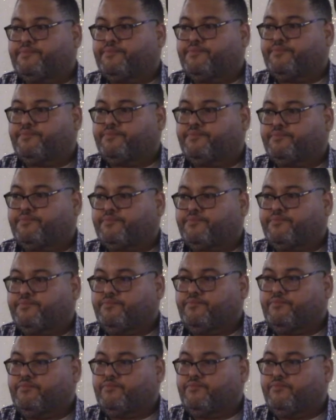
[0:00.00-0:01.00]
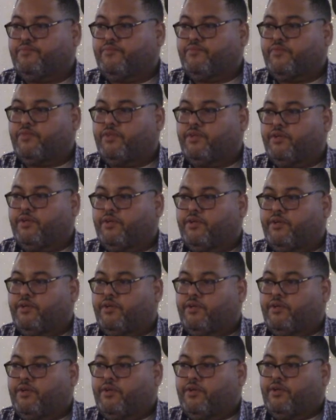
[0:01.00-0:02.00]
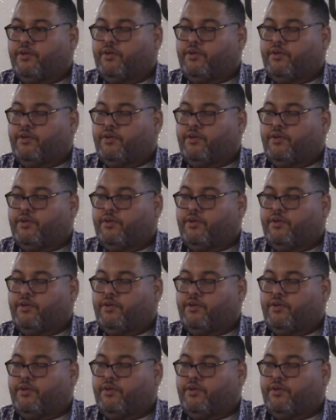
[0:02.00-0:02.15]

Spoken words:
Nothing is said.